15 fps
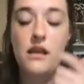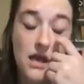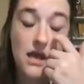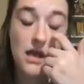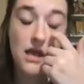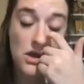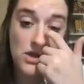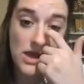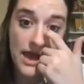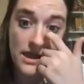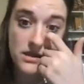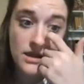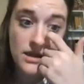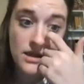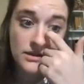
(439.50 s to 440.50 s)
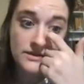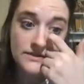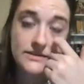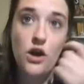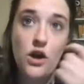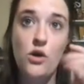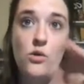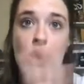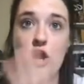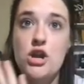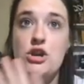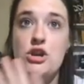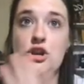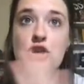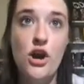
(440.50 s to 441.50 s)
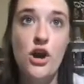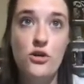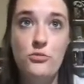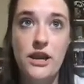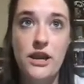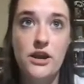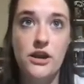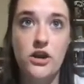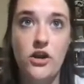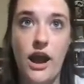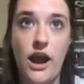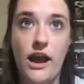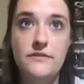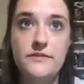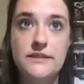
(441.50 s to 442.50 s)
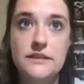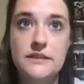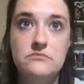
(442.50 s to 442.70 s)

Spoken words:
Okay, so no paragraphs.